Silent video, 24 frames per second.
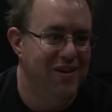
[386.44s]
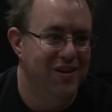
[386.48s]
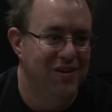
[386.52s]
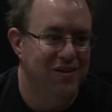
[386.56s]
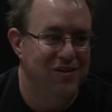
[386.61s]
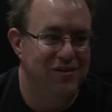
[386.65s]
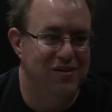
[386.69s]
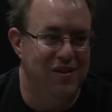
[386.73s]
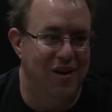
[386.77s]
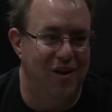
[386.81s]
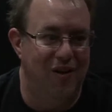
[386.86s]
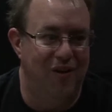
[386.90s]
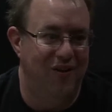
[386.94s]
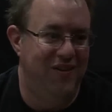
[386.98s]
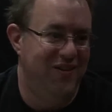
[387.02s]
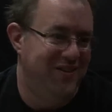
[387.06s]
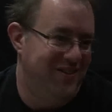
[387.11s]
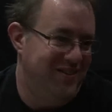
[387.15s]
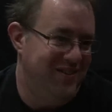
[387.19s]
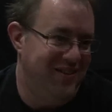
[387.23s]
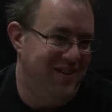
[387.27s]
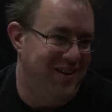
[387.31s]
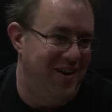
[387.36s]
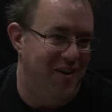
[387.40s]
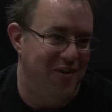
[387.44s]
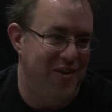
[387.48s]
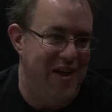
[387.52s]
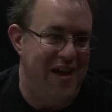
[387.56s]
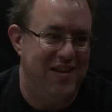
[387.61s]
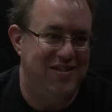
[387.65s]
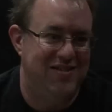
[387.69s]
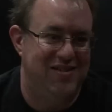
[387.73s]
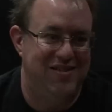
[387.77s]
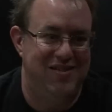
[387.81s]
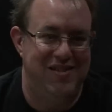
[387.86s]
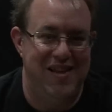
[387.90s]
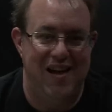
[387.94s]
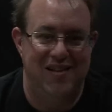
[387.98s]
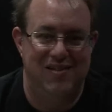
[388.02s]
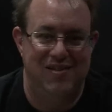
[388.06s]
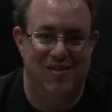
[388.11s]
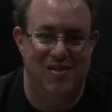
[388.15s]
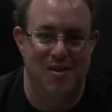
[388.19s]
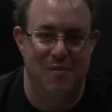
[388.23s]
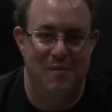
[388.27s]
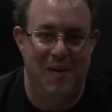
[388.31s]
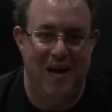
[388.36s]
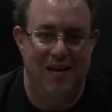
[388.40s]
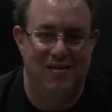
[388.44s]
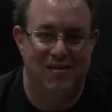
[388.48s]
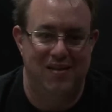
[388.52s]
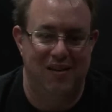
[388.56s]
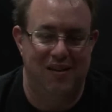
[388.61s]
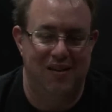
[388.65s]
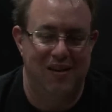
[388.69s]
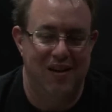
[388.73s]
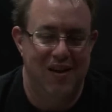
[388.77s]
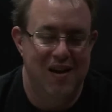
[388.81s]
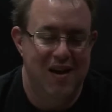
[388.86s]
So that's the basic.